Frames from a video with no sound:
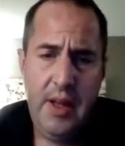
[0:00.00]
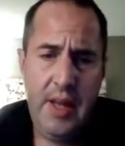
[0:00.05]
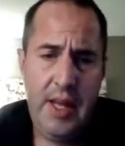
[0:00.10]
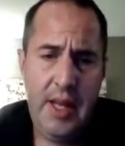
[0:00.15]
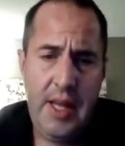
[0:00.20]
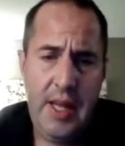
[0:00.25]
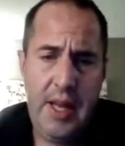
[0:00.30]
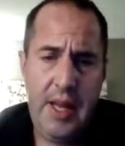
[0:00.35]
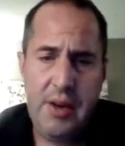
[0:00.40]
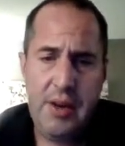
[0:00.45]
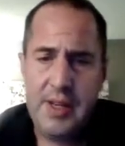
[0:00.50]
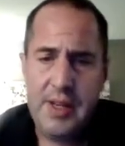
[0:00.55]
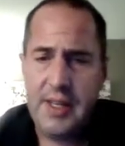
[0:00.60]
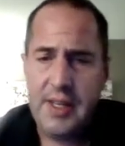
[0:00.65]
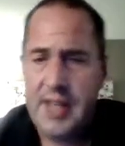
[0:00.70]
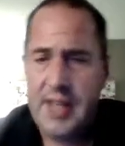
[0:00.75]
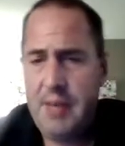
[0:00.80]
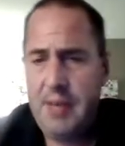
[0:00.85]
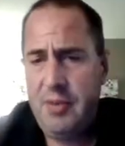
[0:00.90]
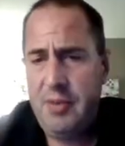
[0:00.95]
Here's an
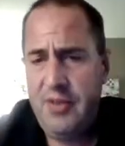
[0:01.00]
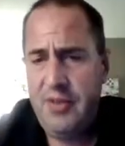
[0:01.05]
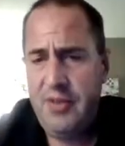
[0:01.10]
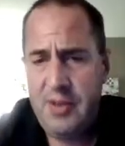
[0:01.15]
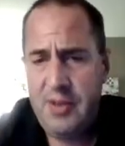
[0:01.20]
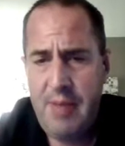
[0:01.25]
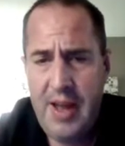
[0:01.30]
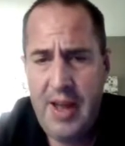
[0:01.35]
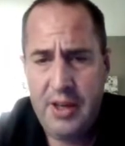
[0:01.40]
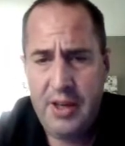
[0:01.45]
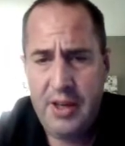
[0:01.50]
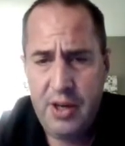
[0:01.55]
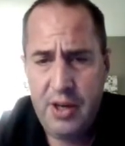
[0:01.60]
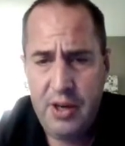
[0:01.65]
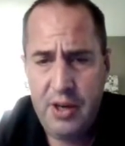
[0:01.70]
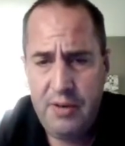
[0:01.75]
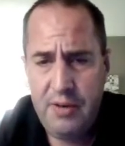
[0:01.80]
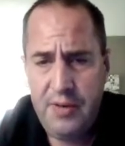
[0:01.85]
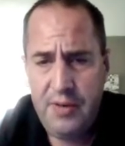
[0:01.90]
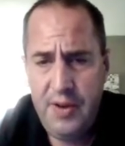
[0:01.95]
example of a demand
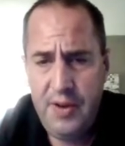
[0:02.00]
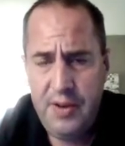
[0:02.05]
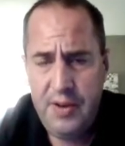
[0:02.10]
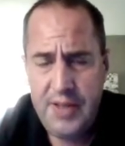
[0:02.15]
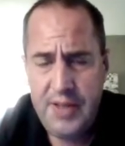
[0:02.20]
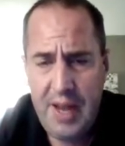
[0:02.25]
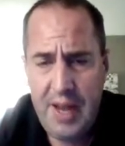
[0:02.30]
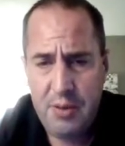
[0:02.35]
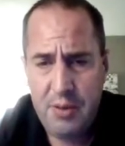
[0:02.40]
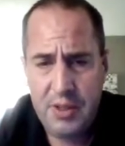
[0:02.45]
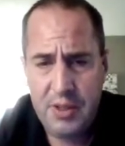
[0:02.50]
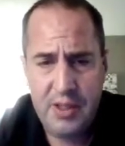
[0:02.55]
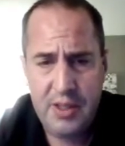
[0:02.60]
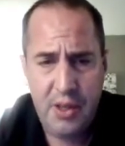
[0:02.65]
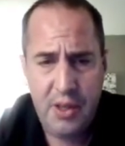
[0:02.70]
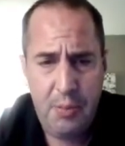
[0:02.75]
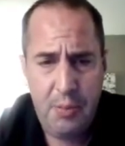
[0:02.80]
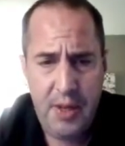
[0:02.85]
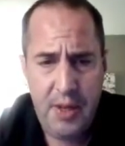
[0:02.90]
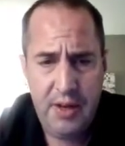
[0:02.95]
curve, downward
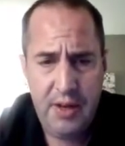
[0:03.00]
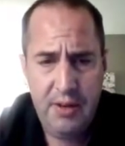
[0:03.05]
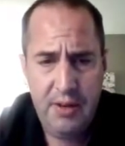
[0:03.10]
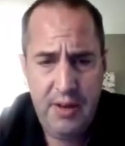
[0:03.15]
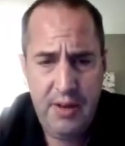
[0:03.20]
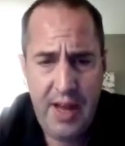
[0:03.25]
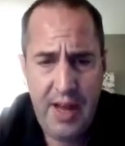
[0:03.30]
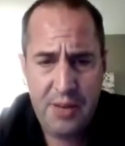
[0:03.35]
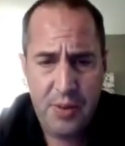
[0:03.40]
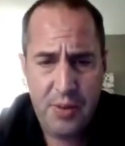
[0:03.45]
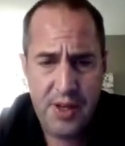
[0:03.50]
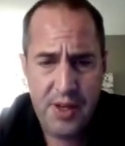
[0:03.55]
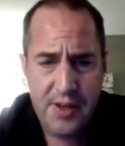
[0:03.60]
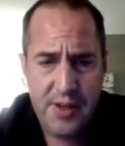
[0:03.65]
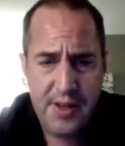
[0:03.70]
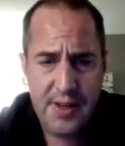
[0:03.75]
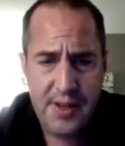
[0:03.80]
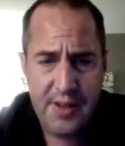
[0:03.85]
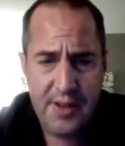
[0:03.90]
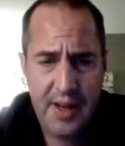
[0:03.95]
sloping, as we just
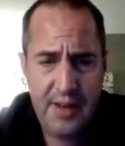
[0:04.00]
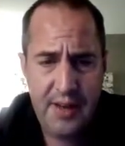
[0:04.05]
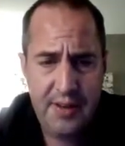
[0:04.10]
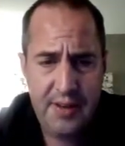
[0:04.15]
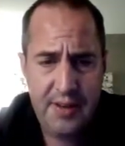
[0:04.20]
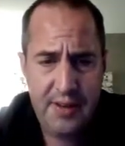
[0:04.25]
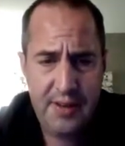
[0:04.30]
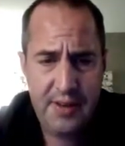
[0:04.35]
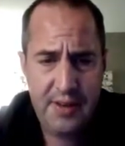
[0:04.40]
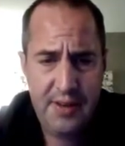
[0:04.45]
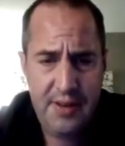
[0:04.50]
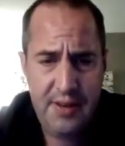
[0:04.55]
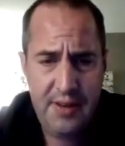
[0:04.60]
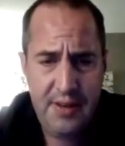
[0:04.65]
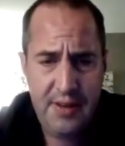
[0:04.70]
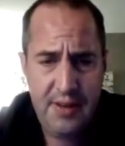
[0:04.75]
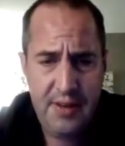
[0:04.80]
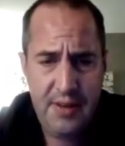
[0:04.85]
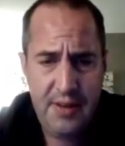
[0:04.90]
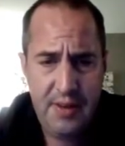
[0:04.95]
discussed.
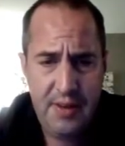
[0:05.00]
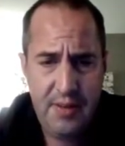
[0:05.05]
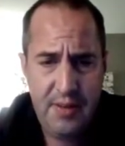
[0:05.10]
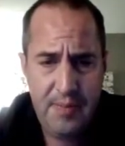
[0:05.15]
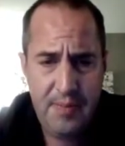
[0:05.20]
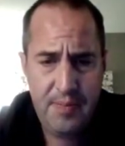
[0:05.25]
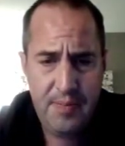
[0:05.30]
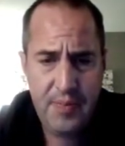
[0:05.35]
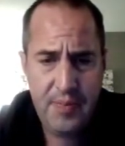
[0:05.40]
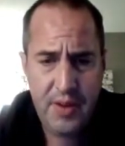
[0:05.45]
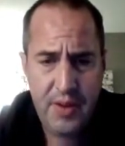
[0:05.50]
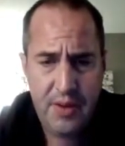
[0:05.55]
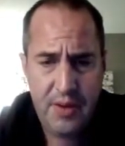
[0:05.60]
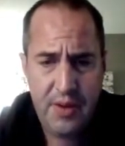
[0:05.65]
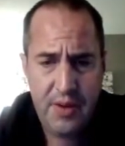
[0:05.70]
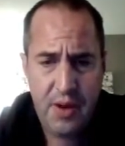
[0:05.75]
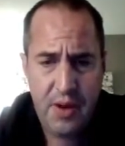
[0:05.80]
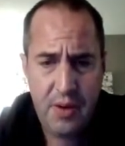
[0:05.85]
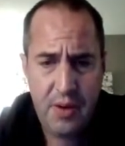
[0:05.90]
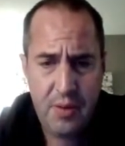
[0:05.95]

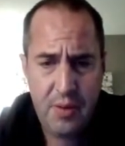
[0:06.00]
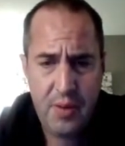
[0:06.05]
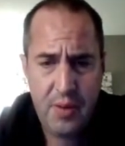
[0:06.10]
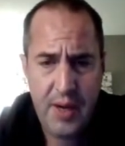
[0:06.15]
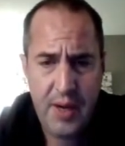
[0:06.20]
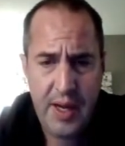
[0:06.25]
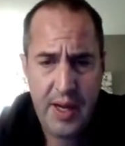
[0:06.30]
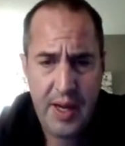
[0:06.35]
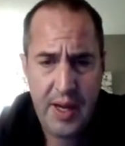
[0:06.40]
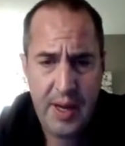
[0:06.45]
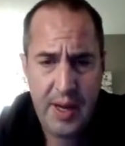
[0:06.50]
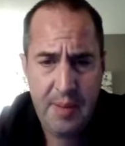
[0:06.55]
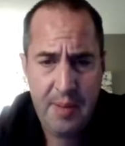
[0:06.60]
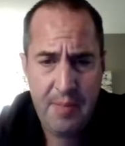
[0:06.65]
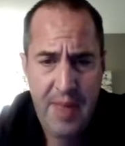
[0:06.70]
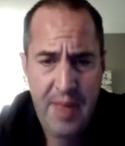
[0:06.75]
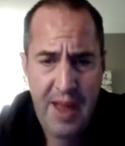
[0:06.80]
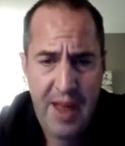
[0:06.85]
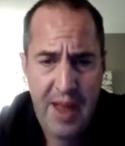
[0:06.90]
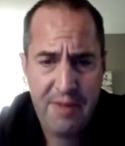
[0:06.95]
So
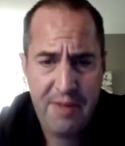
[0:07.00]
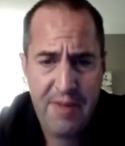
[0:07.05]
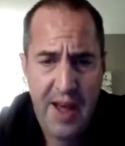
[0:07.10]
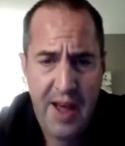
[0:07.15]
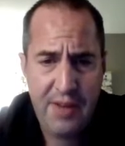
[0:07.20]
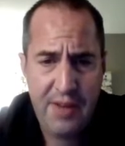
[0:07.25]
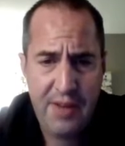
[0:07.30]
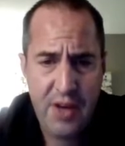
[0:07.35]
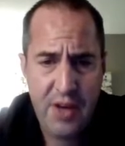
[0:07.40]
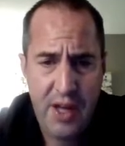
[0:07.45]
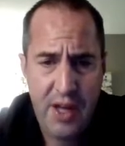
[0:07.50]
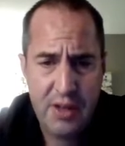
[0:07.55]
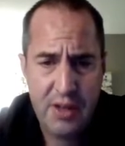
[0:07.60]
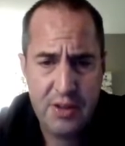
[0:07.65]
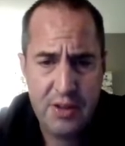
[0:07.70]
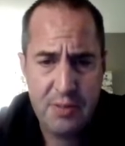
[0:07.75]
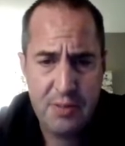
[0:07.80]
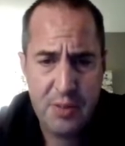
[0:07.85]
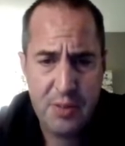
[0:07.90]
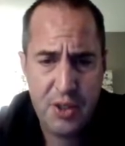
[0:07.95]
at $5
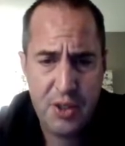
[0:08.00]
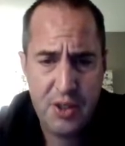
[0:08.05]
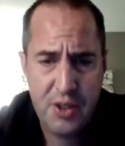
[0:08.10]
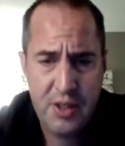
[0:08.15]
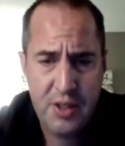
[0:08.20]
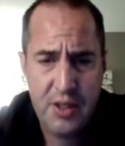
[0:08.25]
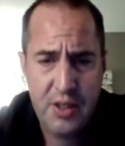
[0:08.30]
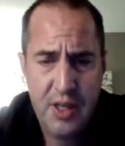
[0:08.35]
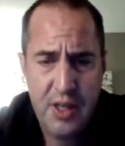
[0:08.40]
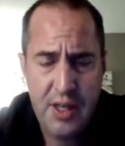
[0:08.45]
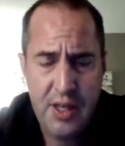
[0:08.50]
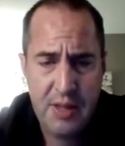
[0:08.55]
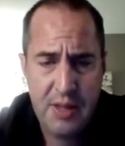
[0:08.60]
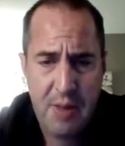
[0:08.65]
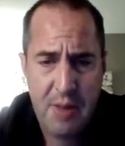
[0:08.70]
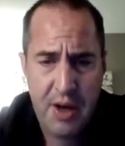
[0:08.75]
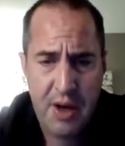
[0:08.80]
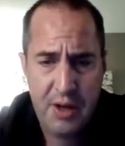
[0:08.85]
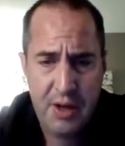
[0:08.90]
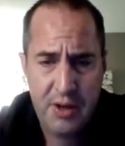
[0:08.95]
a bushel, the
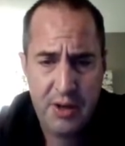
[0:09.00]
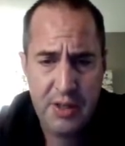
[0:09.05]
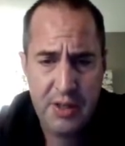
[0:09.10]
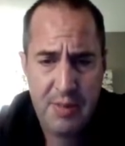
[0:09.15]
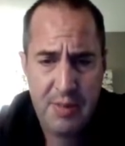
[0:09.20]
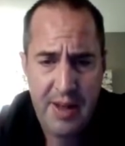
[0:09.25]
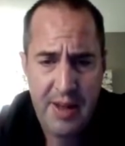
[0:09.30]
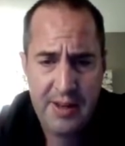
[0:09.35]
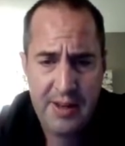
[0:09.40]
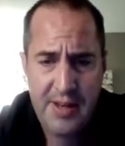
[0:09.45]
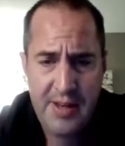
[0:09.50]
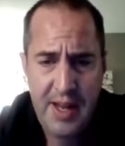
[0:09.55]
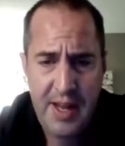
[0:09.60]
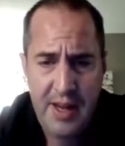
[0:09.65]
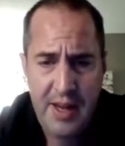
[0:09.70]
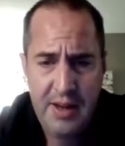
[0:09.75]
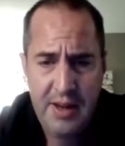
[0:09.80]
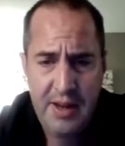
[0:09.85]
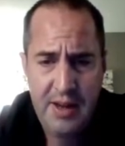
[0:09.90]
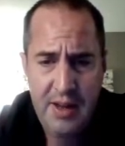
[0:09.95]
market only demands
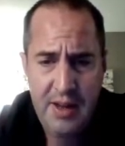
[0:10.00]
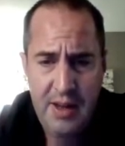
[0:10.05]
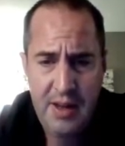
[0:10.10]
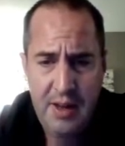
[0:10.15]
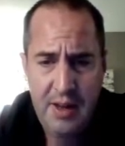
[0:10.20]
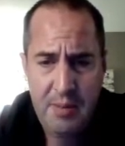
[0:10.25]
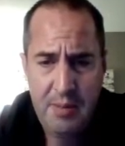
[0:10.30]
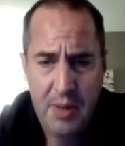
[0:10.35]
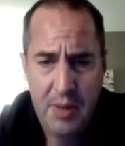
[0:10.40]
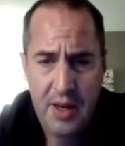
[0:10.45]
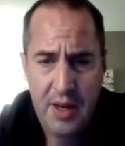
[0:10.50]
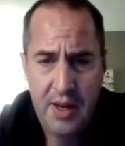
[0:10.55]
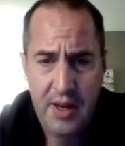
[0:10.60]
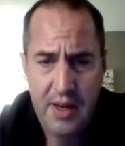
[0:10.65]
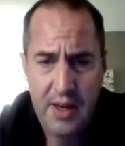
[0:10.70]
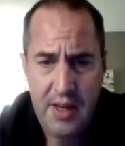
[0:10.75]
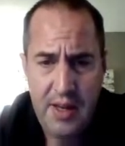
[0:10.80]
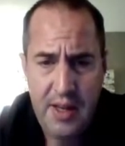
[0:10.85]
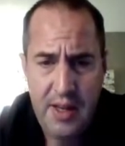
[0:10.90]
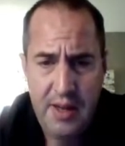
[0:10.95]
10. But
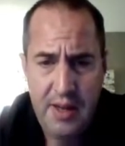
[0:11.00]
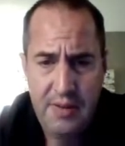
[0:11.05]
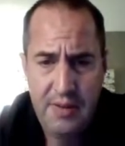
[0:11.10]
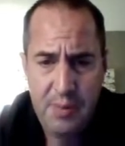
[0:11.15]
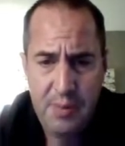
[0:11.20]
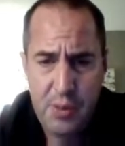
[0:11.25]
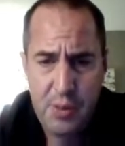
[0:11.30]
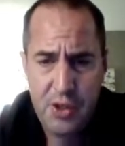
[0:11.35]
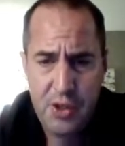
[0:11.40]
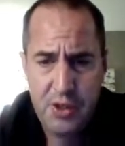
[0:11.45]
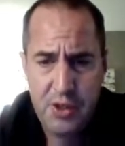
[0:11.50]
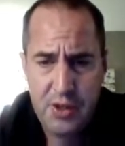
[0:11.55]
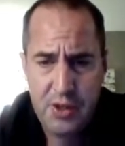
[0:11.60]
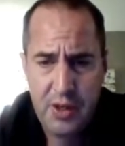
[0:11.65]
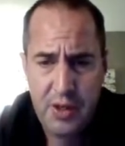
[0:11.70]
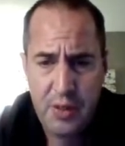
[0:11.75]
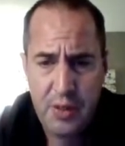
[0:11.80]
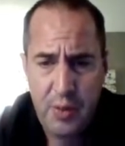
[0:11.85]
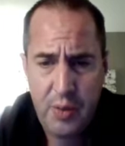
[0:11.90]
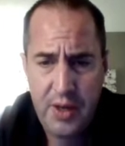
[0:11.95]
if a bushel is
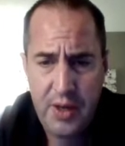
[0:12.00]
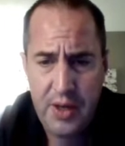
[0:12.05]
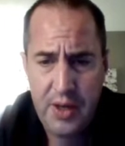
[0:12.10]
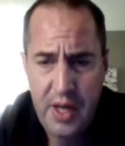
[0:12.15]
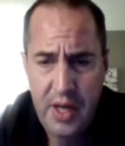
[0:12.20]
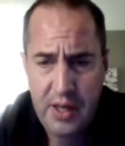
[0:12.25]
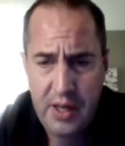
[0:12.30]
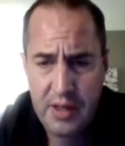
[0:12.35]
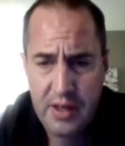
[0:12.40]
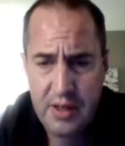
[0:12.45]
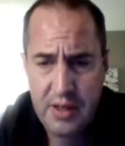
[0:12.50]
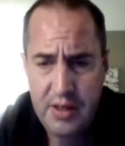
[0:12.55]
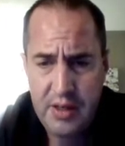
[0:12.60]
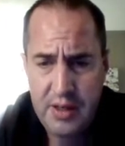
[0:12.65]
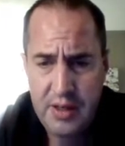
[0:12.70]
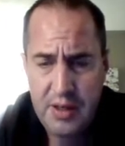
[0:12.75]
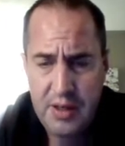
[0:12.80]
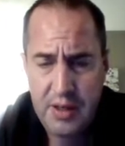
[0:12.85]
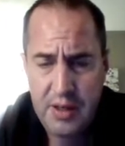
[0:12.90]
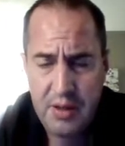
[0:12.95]
only $1,
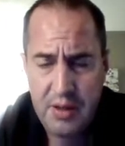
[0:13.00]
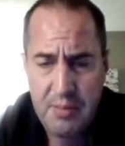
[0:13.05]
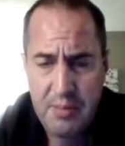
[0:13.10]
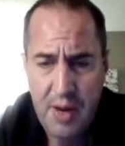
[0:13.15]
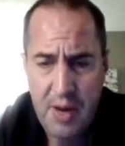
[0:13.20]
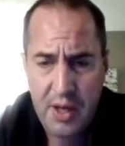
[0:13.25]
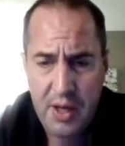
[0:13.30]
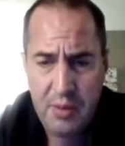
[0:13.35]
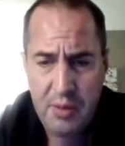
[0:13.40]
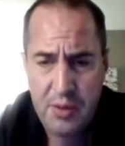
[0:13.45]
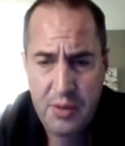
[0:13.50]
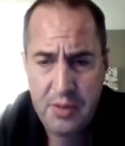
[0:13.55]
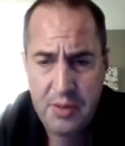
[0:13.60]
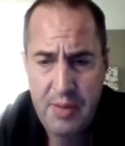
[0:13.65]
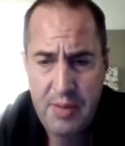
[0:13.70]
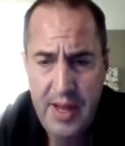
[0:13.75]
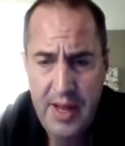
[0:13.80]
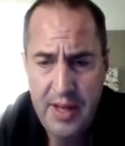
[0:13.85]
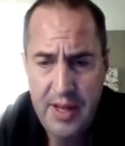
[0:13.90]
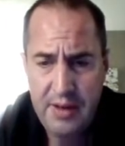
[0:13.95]
the market will
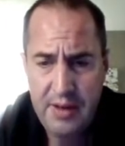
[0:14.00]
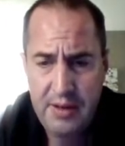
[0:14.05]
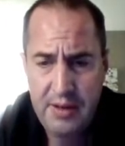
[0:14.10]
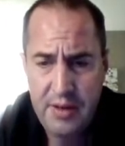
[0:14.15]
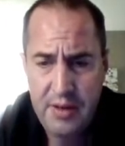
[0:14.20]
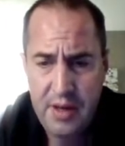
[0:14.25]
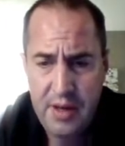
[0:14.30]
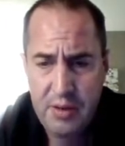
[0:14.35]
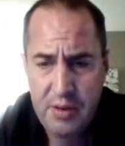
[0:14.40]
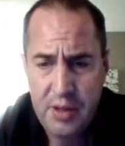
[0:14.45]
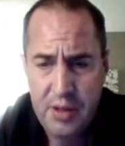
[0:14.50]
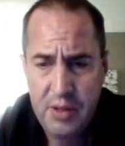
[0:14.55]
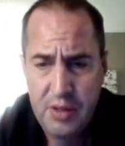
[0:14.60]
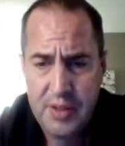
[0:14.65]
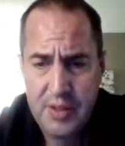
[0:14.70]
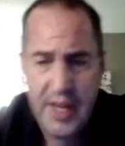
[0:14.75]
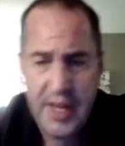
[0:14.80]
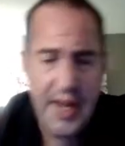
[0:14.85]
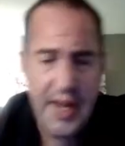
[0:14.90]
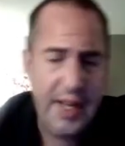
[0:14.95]
demand, close
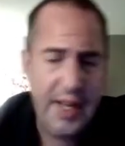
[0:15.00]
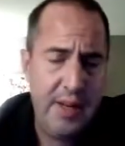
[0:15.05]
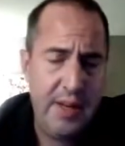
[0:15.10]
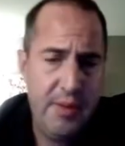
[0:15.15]
to 80.